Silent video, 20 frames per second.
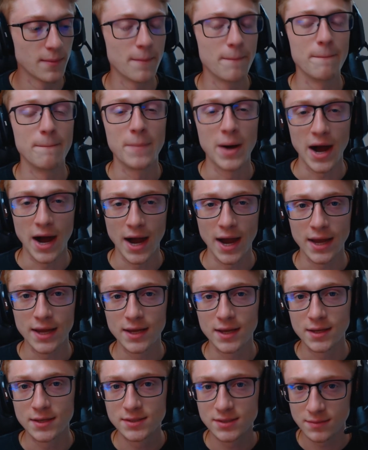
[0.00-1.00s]
Buy
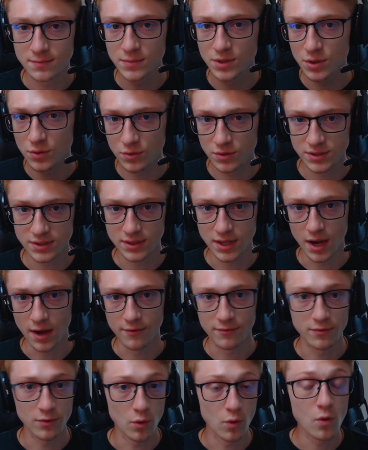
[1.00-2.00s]
some new
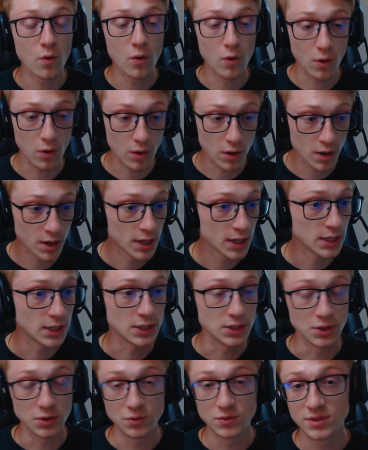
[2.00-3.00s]
stuff. Or
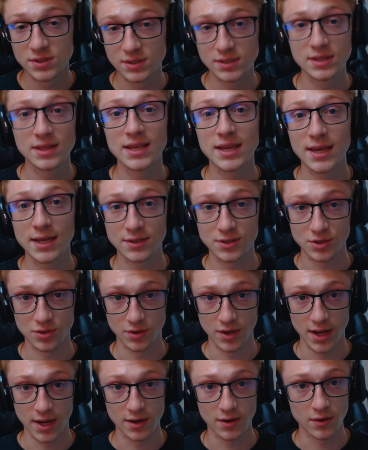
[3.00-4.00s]
use the
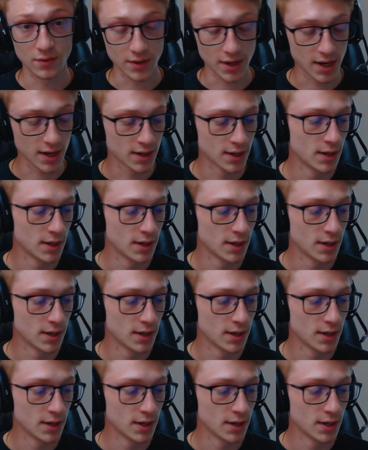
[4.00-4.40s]
internet, okay?